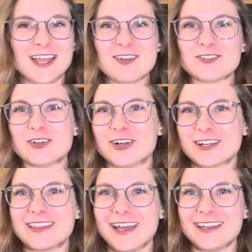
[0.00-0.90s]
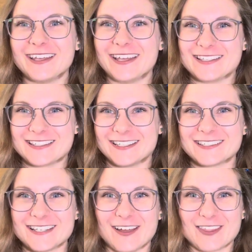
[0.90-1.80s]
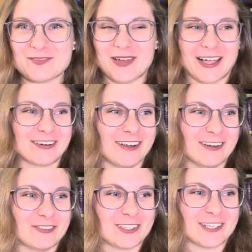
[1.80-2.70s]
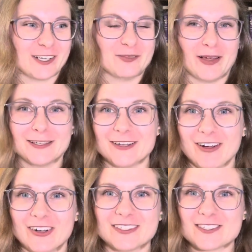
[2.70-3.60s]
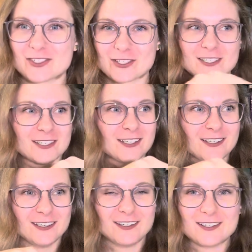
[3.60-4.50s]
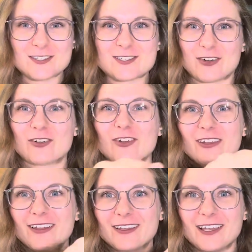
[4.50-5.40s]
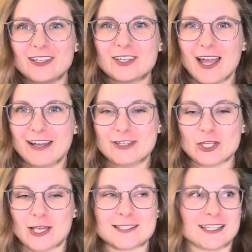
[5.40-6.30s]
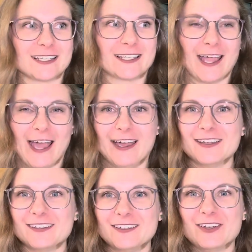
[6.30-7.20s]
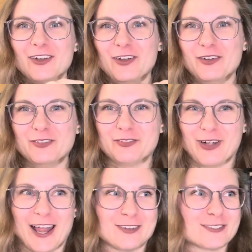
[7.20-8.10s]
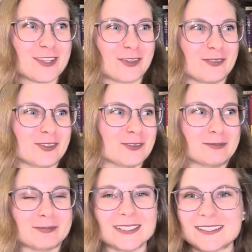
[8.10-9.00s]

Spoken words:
If you heard that hissing sound in the background, I don't know if you could hear, my dog is just circling and kind of chasing the cat around the room.